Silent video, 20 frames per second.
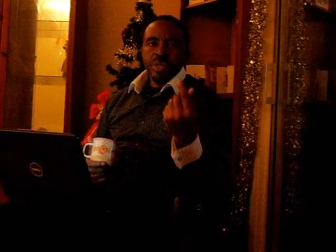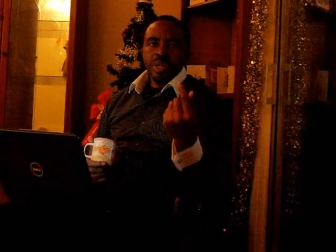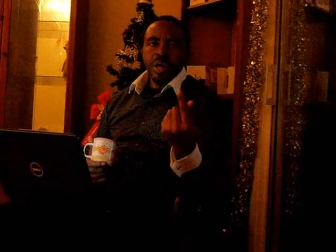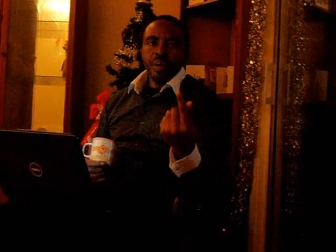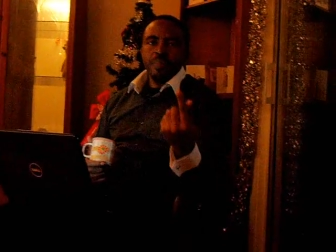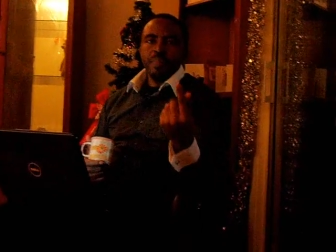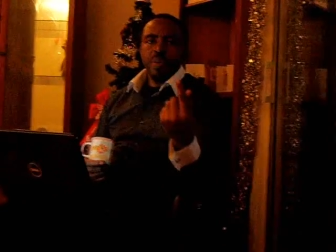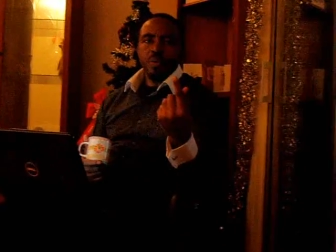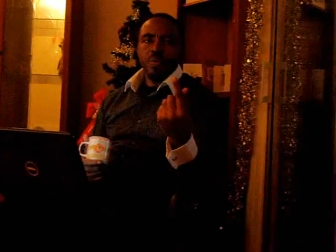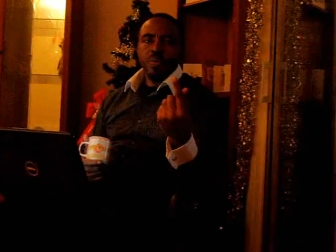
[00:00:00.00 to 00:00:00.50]

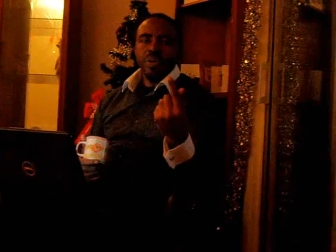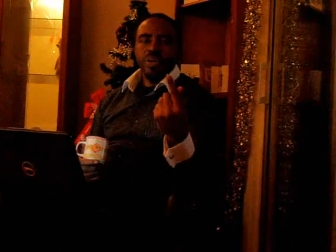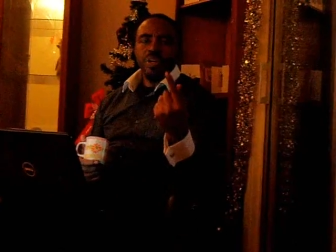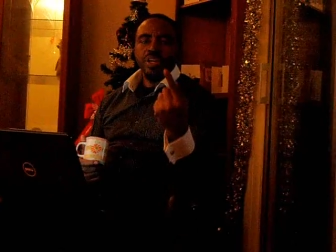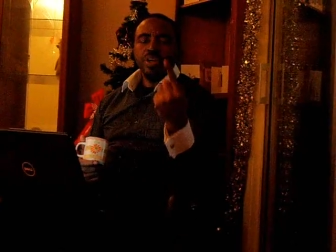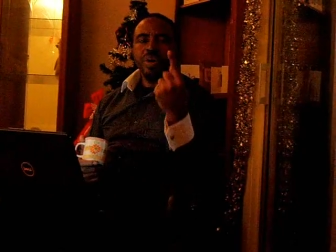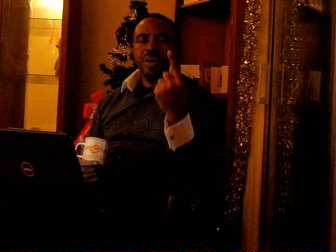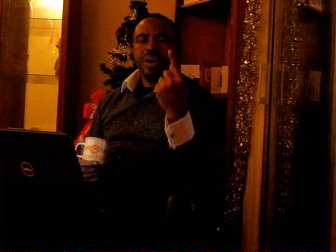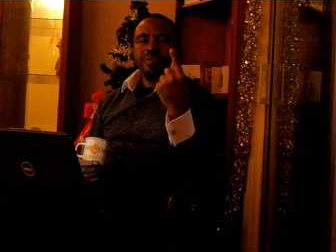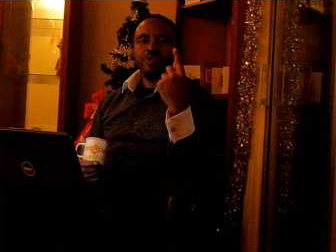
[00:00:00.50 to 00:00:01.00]
Number one,
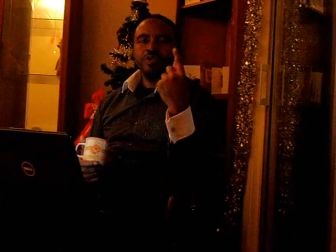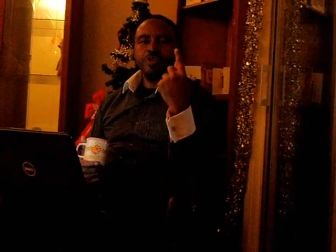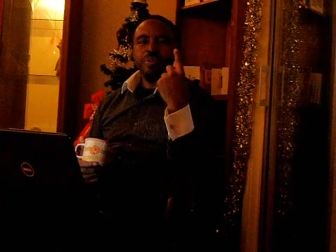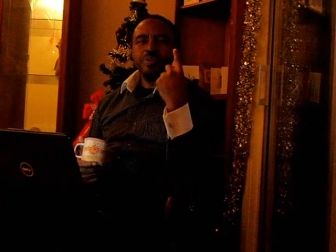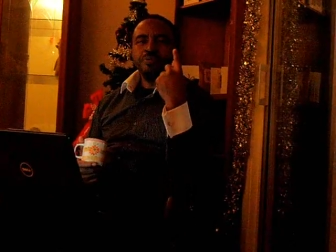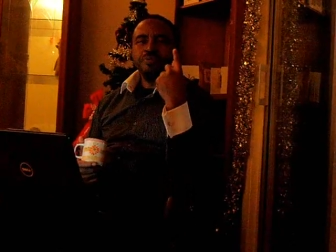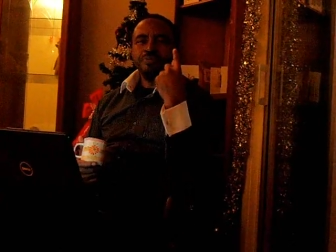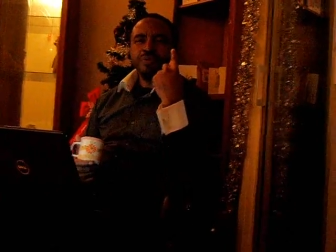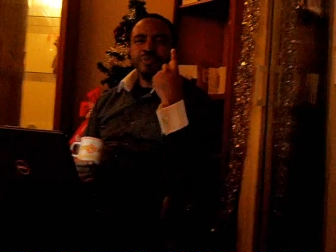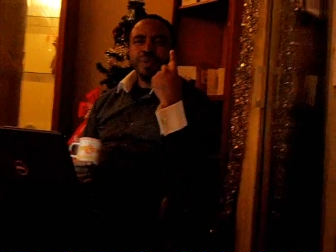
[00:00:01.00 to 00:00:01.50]
you have to
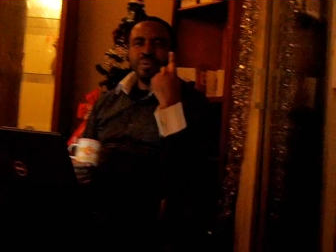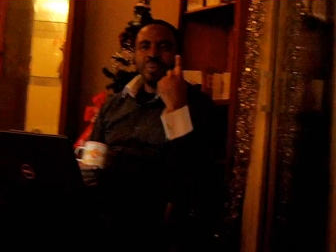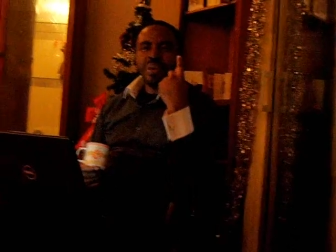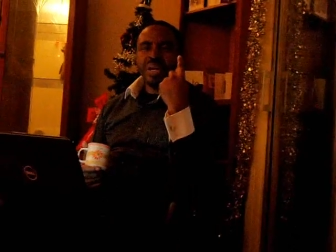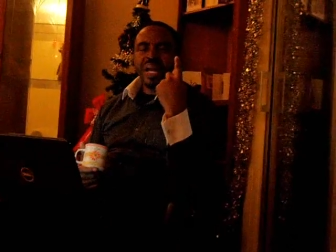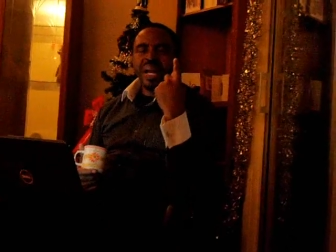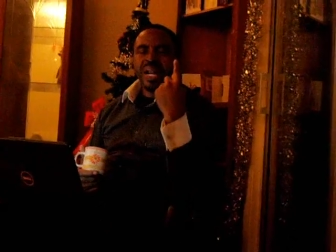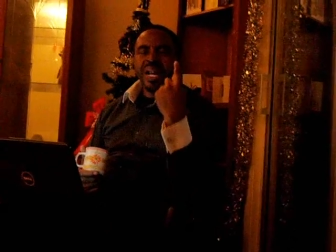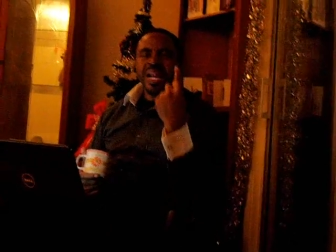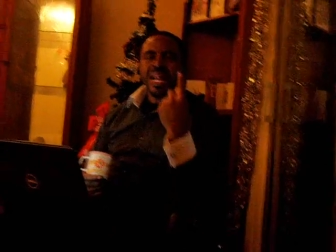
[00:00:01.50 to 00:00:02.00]
be
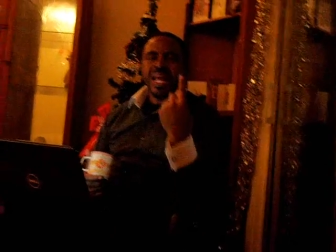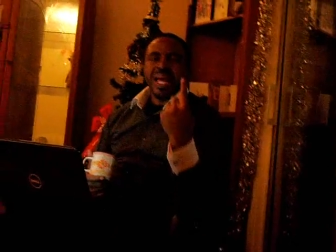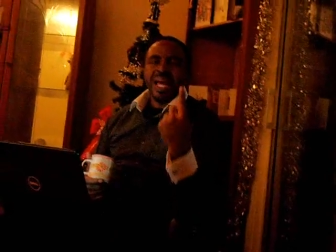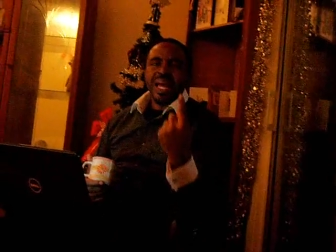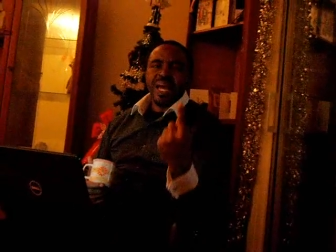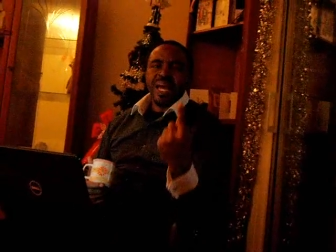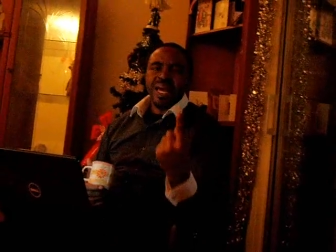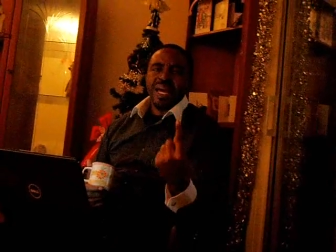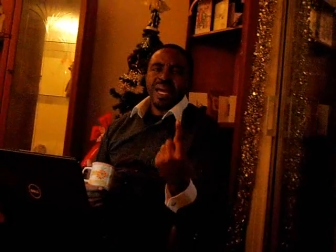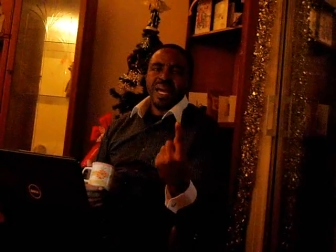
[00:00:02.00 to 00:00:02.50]
very
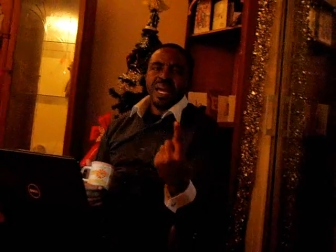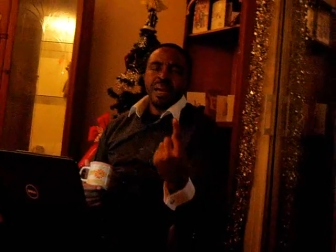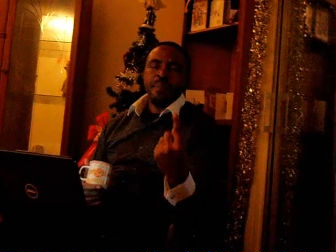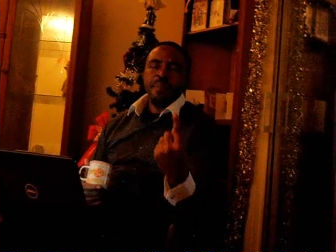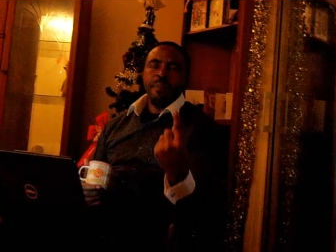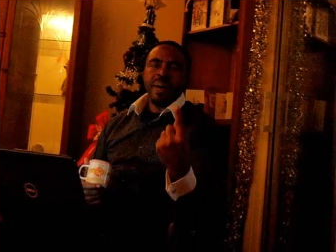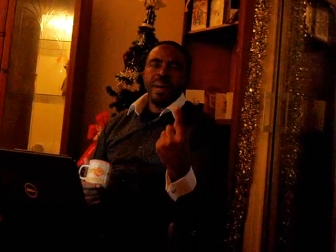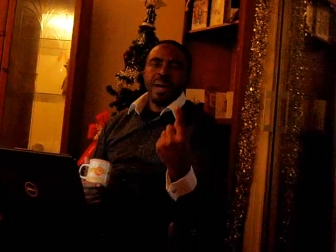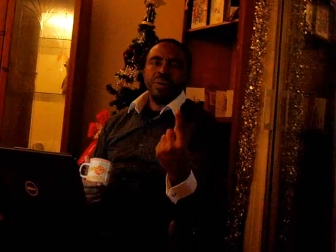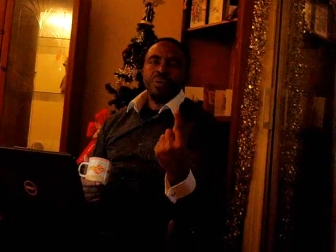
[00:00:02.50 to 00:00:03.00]
clear
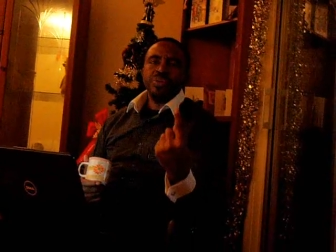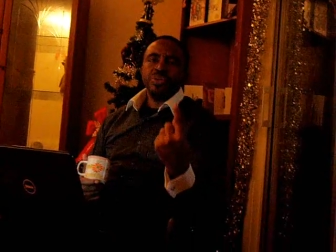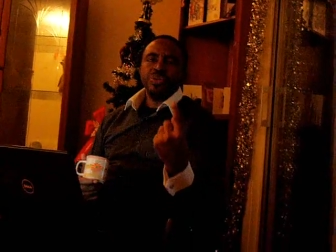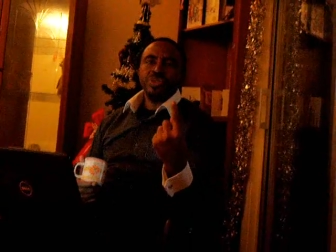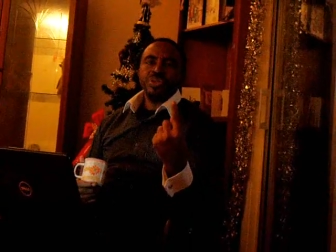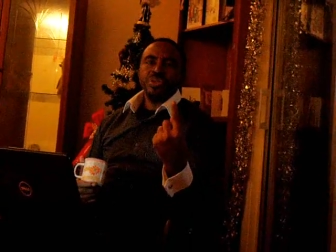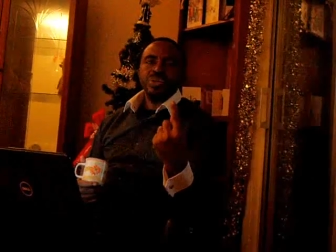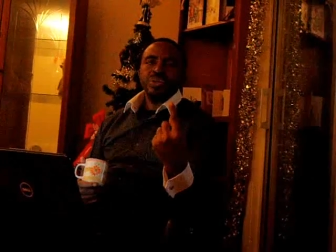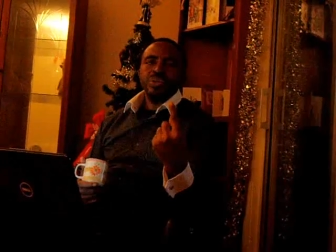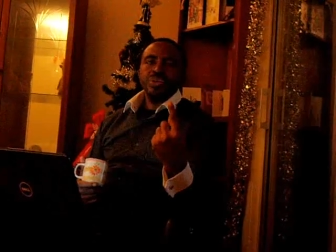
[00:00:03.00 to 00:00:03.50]

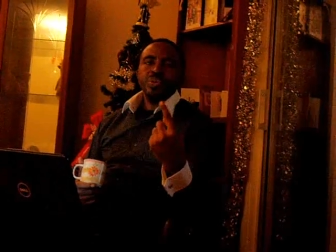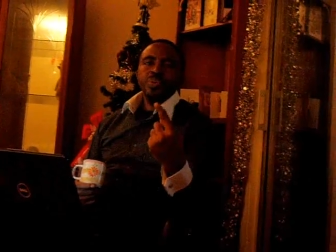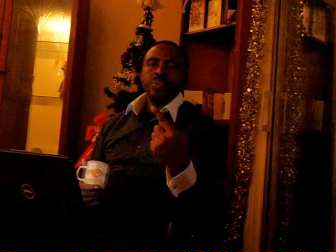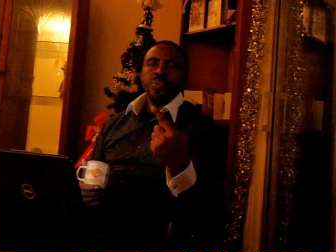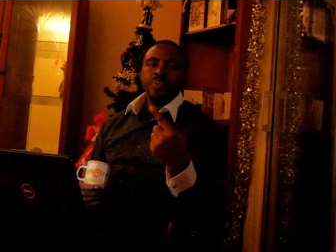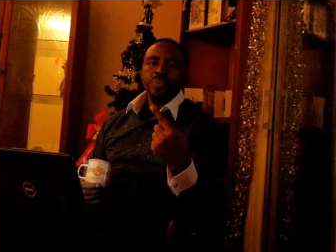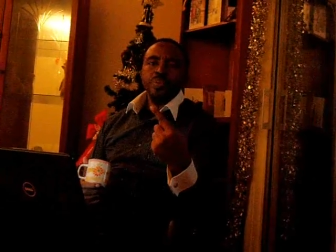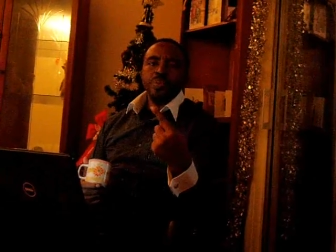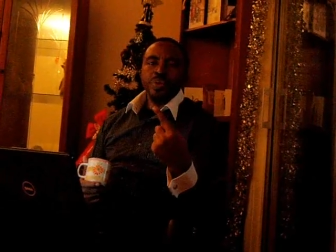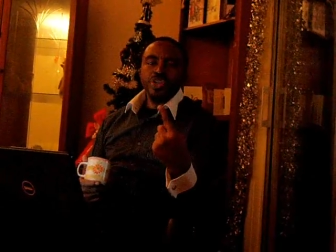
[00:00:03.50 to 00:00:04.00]
about
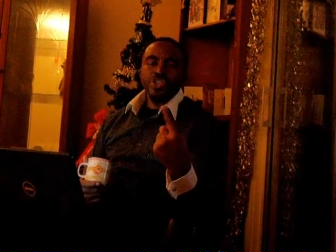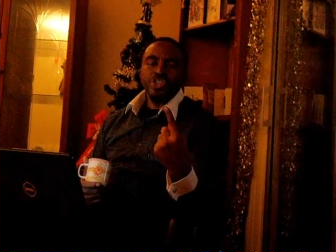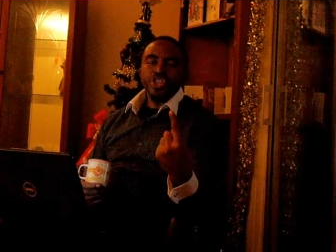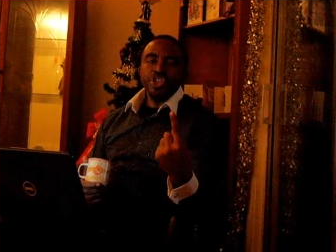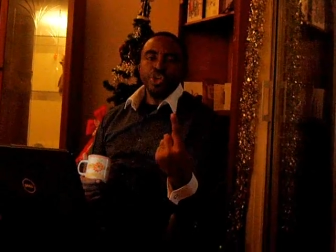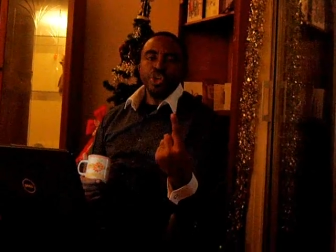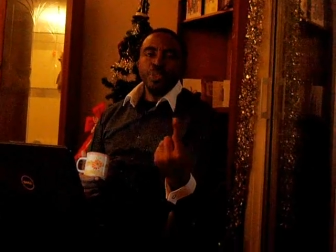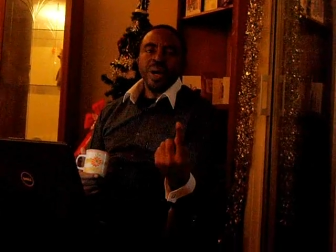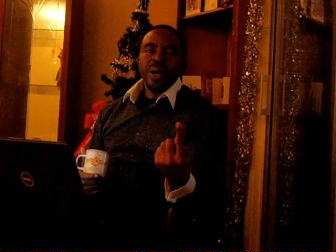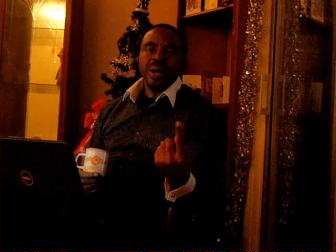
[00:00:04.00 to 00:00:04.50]
what
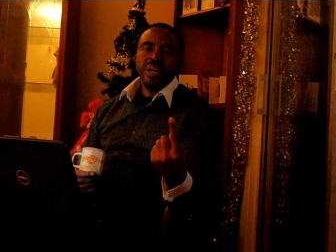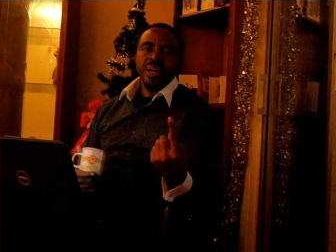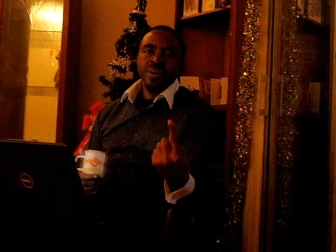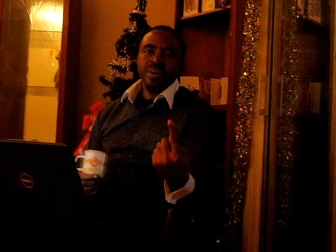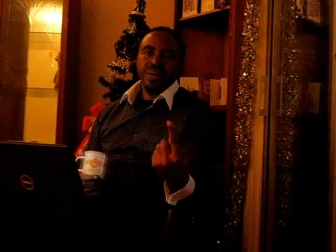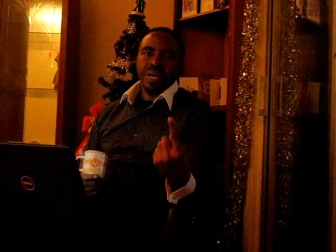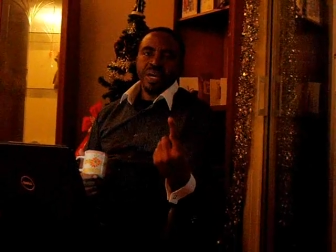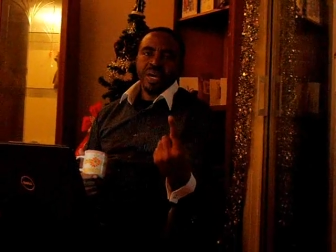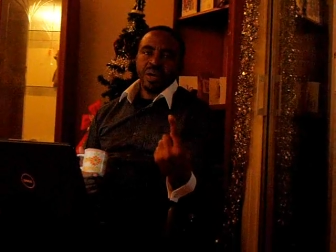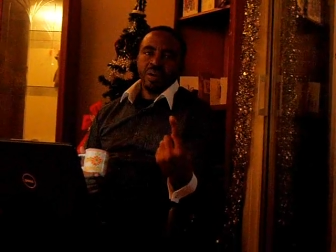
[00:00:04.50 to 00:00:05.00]
you are
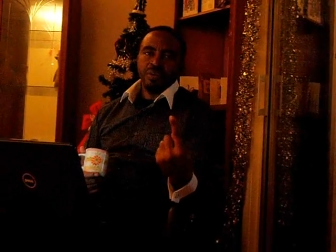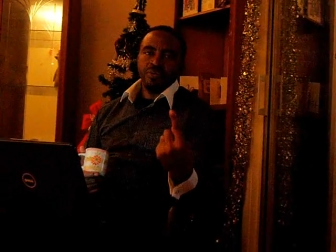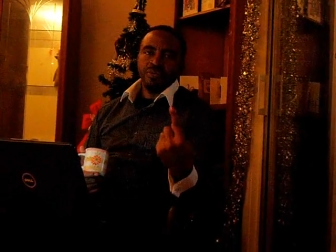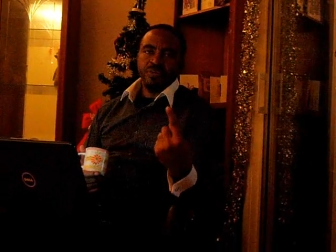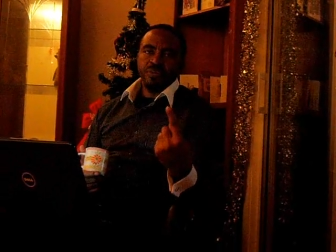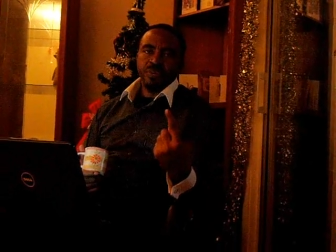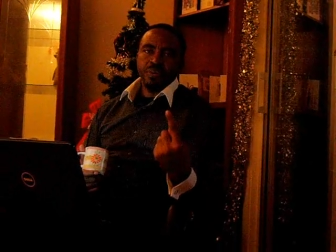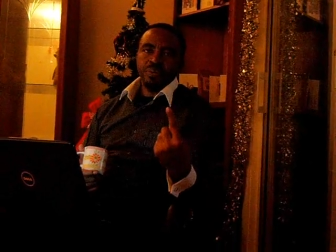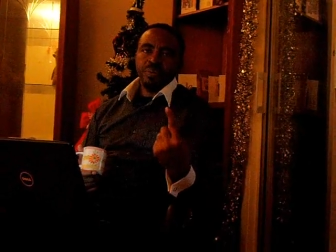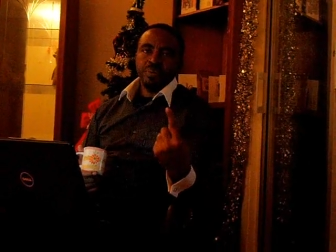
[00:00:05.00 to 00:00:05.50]
looking
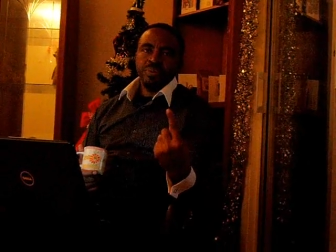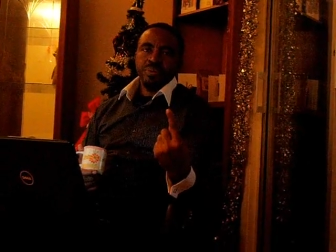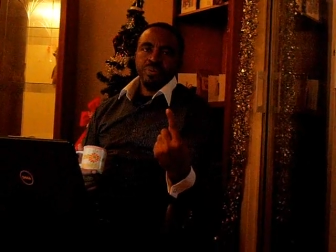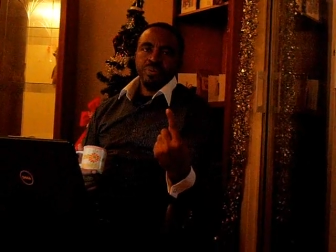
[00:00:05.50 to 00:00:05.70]
out for.